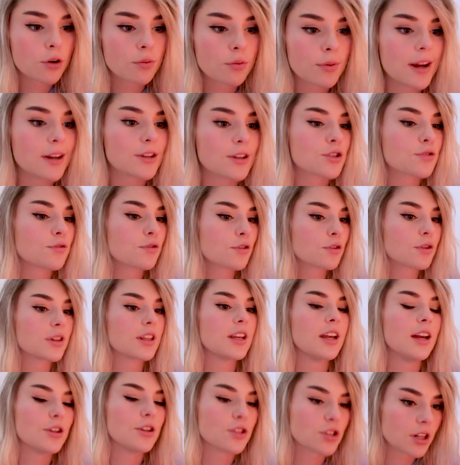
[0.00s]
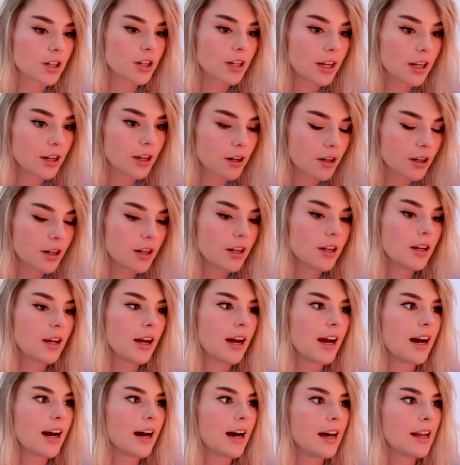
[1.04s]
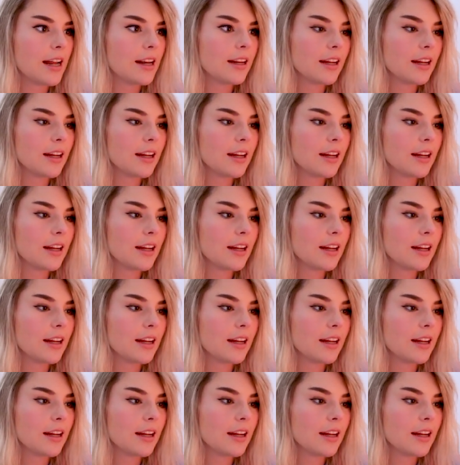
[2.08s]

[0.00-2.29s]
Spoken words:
wrench for the engineer, and